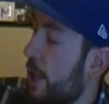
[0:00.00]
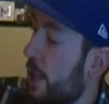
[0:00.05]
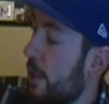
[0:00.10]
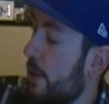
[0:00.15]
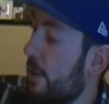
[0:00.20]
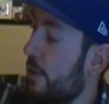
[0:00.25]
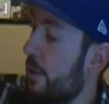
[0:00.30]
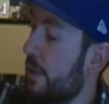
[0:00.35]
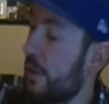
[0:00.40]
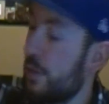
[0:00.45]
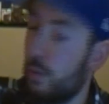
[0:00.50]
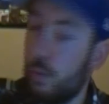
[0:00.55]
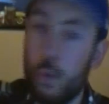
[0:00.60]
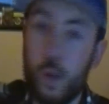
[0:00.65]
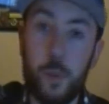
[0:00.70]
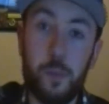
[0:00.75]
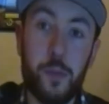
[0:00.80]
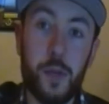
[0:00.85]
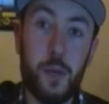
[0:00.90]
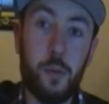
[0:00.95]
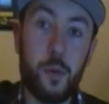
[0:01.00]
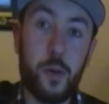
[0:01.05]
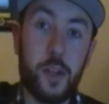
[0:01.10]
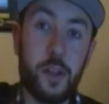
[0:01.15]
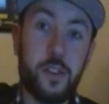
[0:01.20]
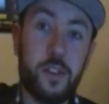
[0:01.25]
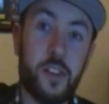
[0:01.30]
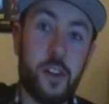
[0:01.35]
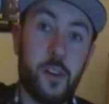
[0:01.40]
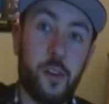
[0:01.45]
here is what people
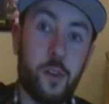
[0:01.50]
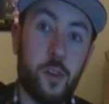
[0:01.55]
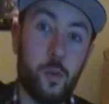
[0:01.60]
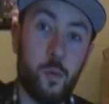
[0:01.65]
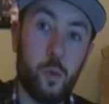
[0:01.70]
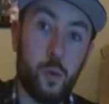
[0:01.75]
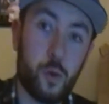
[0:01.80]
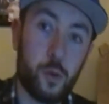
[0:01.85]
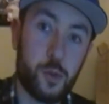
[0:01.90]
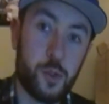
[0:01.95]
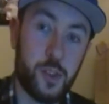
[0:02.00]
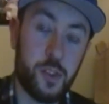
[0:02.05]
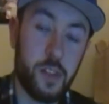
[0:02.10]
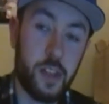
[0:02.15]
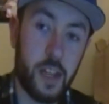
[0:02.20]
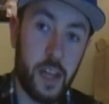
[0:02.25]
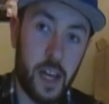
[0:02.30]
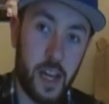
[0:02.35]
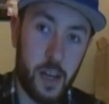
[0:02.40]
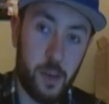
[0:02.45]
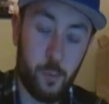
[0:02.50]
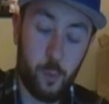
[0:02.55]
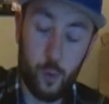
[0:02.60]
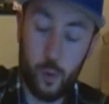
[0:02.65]
consider the worst of the game,